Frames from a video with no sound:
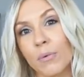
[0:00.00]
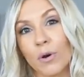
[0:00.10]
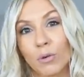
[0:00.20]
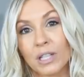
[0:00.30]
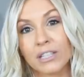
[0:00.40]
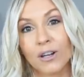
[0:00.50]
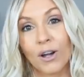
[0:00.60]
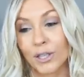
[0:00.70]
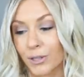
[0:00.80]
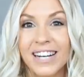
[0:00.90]
were only a
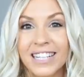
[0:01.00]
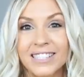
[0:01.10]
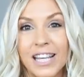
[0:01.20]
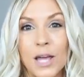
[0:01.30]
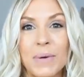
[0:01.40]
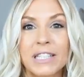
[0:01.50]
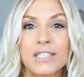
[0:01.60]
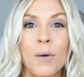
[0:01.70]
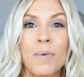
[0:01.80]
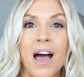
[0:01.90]
dollar. The next thing I picked
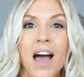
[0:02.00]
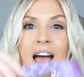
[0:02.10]
up